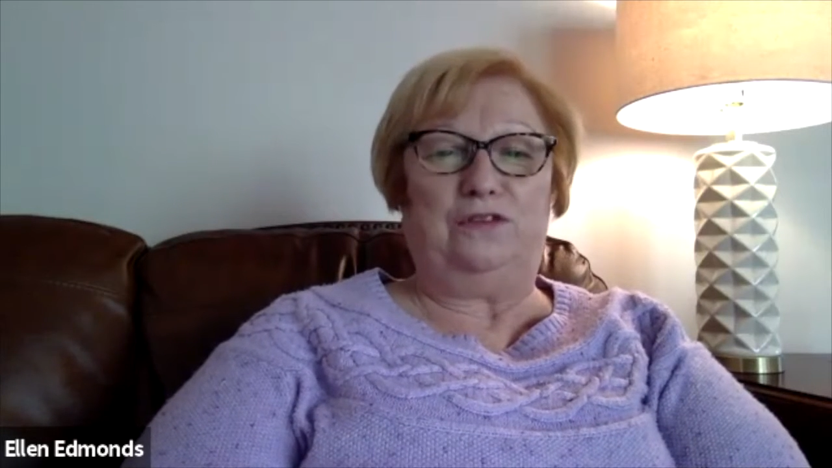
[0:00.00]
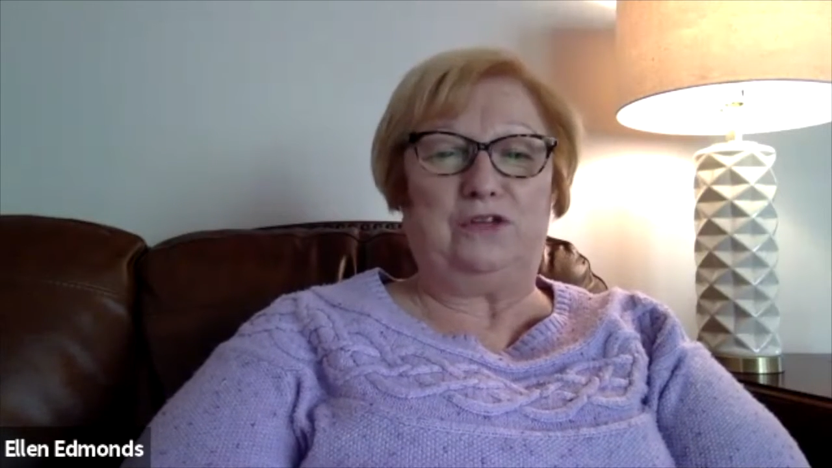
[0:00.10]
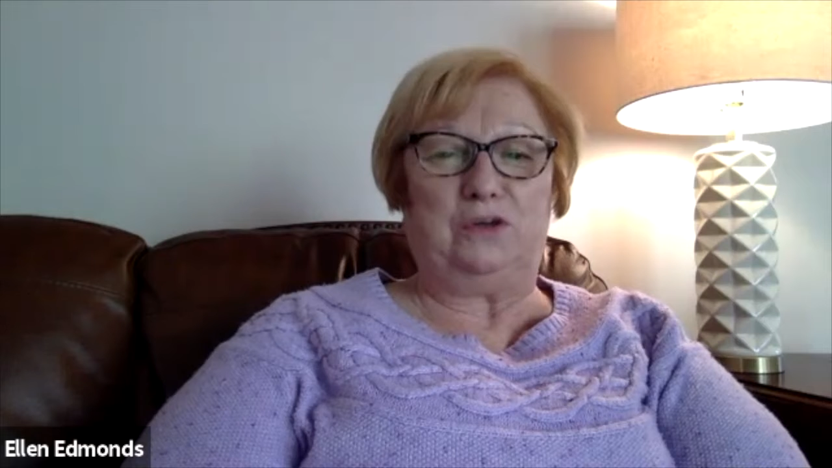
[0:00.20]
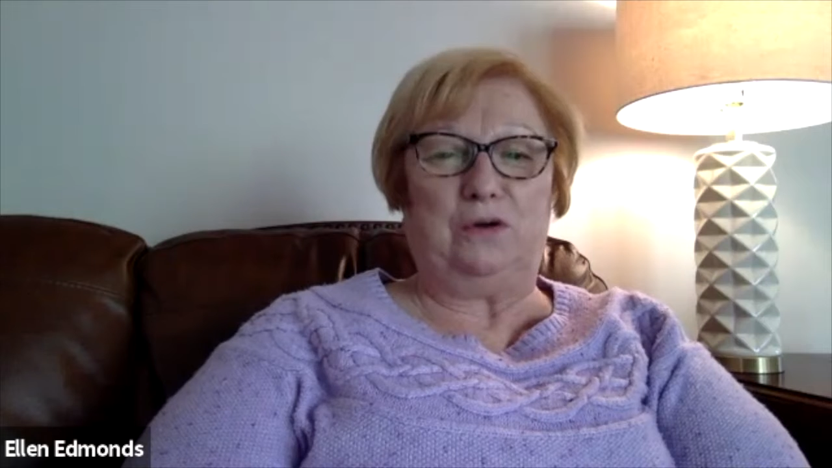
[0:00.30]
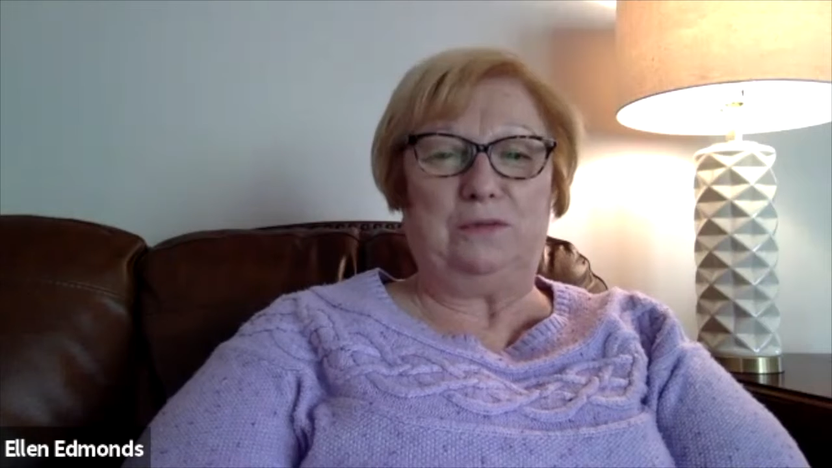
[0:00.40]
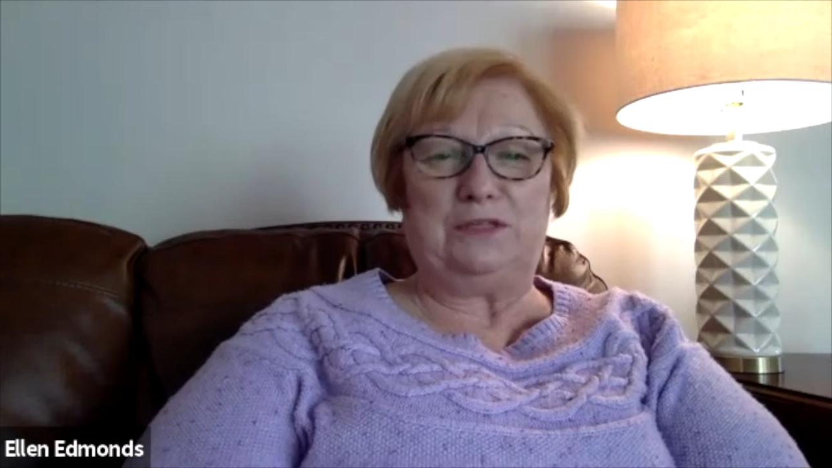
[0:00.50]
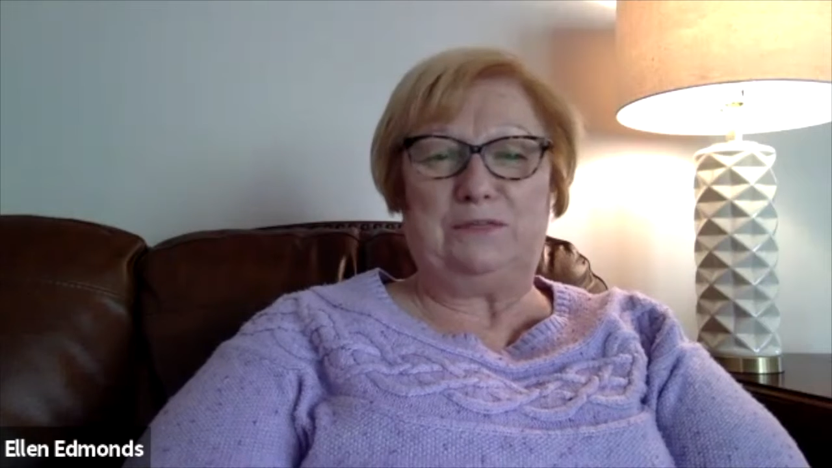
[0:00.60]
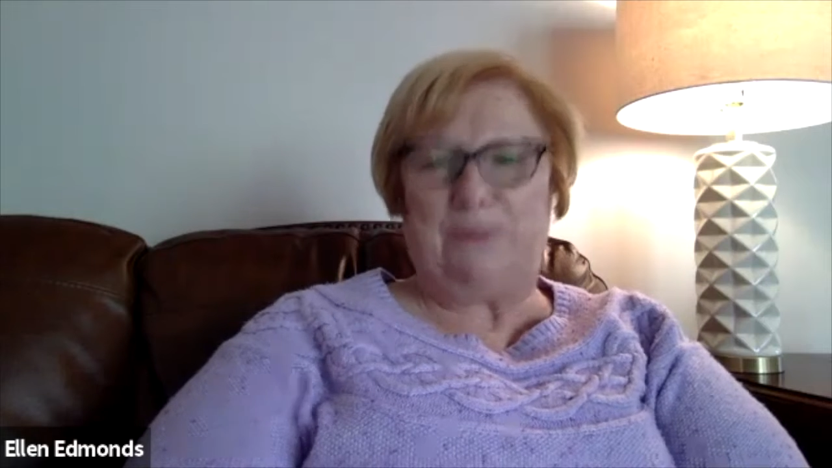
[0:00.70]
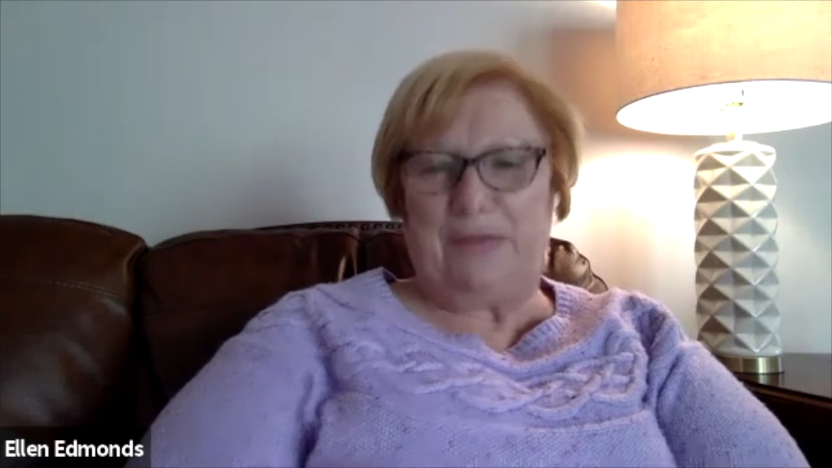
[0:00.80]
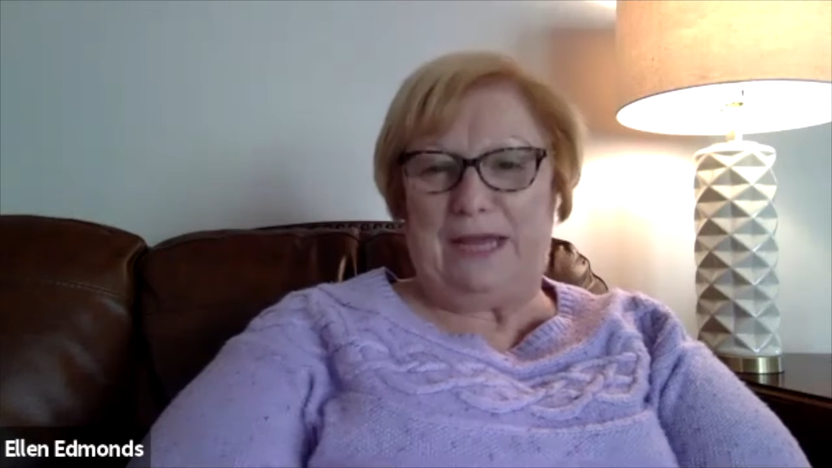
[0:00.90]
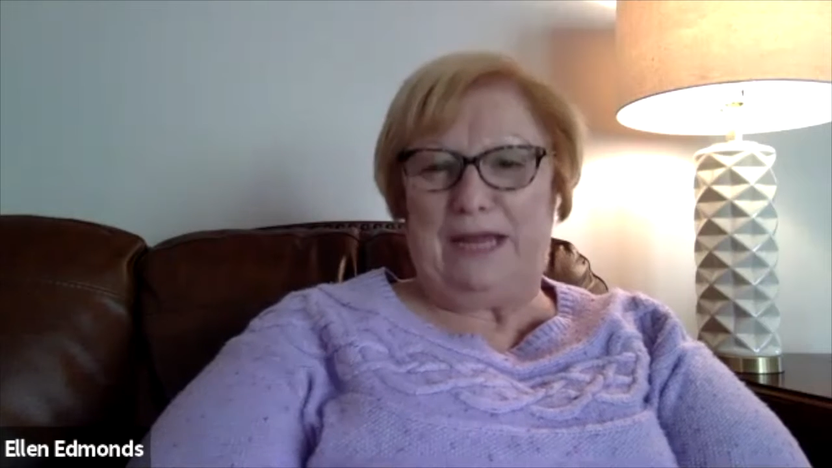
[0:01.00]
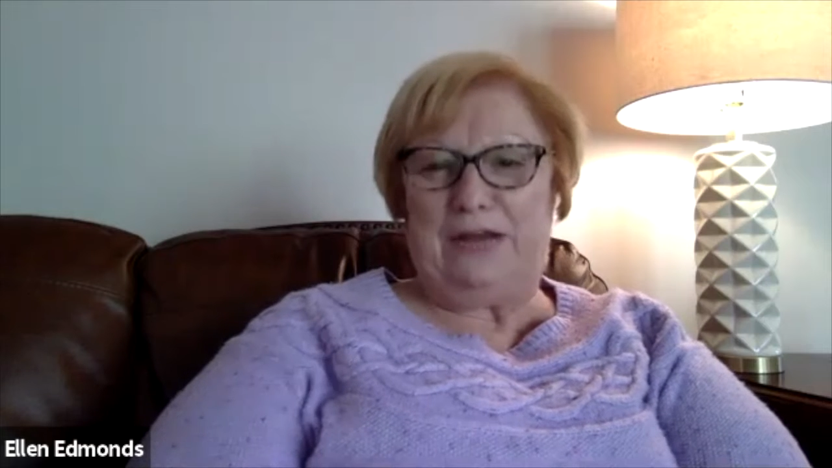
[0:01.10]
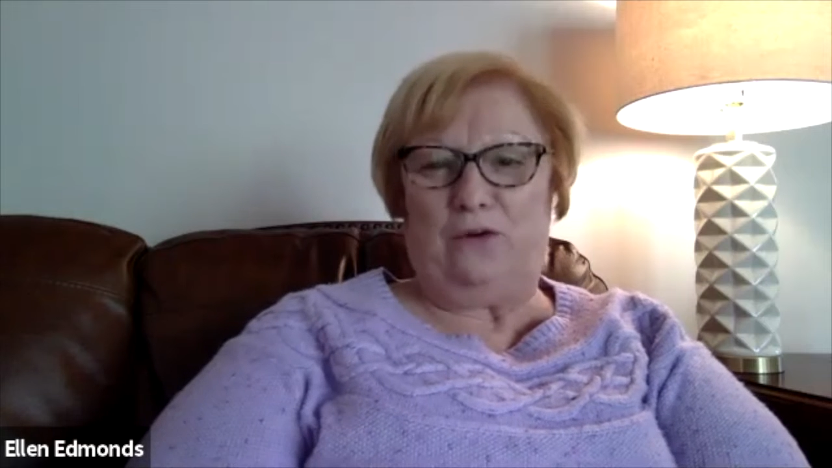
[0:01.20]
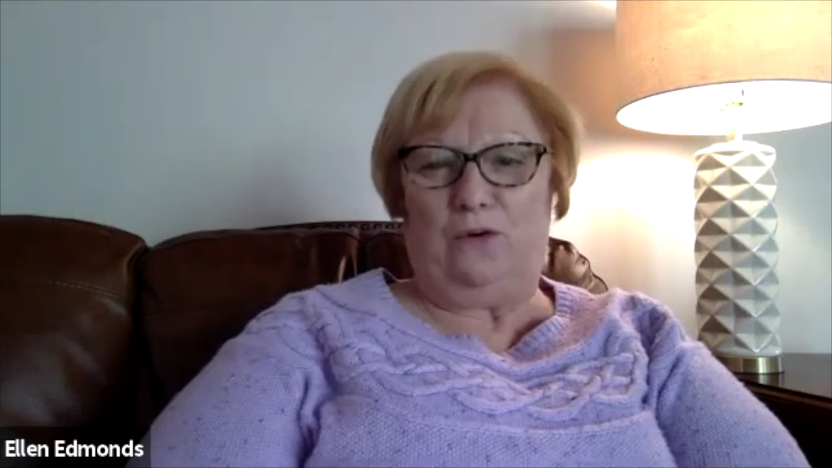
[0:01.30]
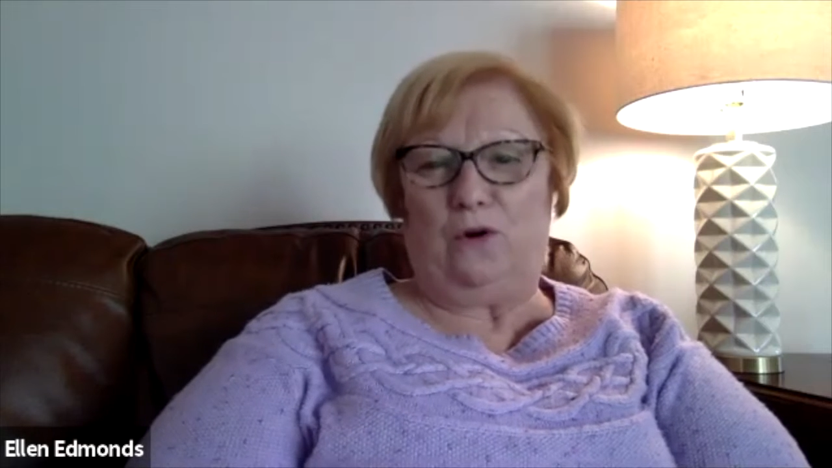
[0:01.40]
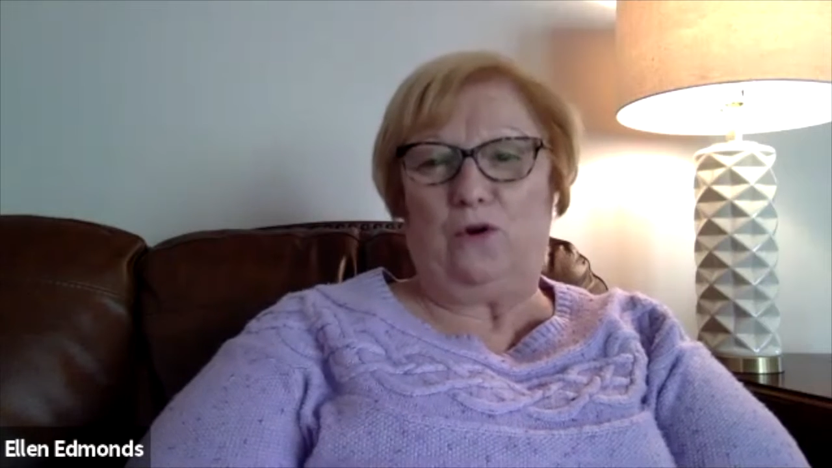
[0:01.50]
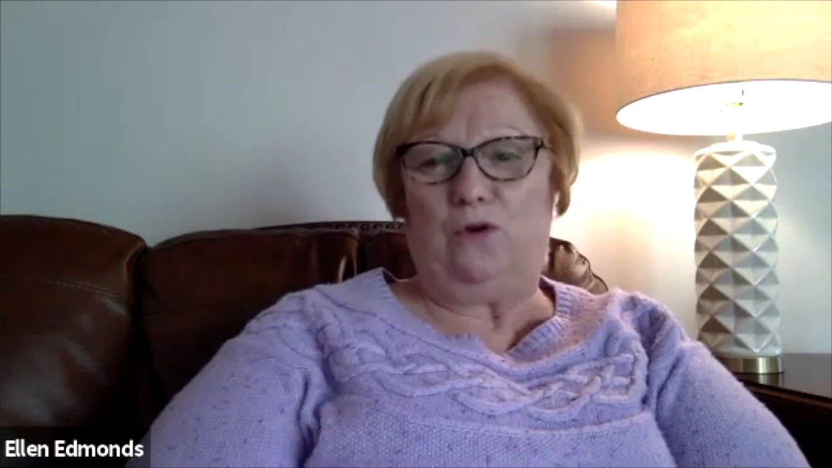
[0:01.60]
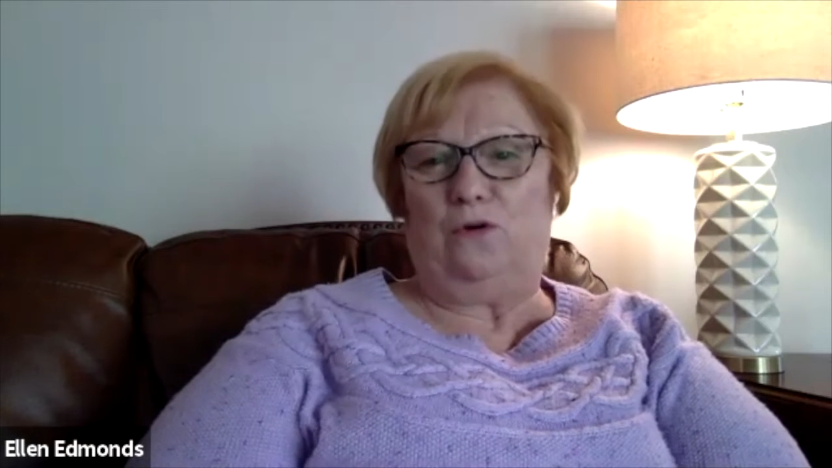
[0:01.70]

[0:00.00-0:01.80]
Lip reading: the term speed or